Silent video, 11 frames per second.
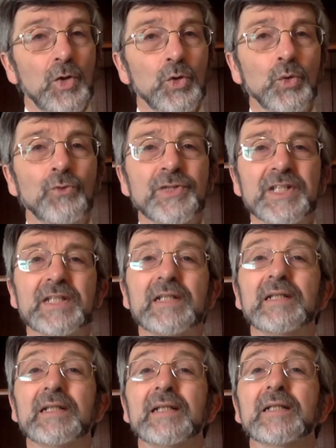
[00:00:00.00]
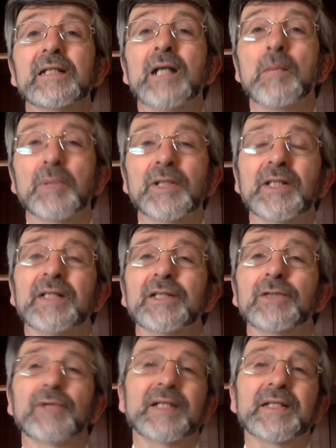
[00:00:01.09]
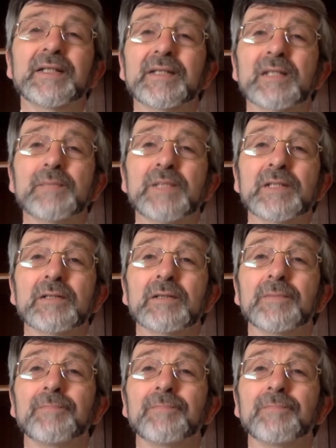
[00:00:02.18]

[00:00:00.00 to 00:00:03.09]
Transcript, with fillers: nor visited it prior to writing this epistle.